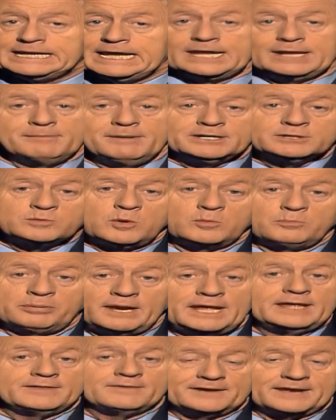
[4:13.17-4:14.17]
Now, you might as well
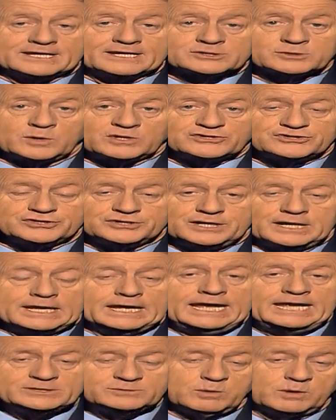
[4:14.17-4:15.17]
play the next
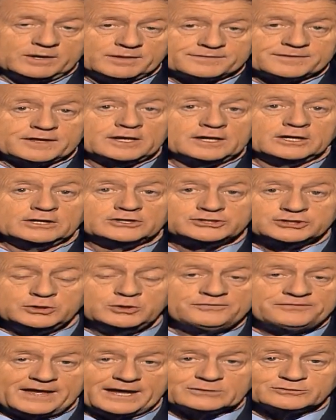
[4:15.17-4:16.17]
question. It's worth
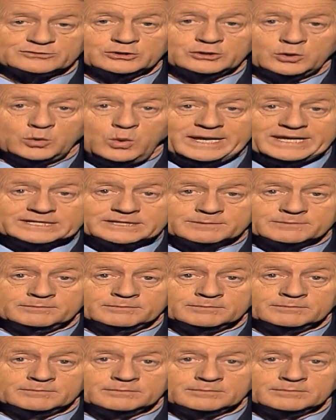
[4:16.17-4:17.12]
2,000 quid.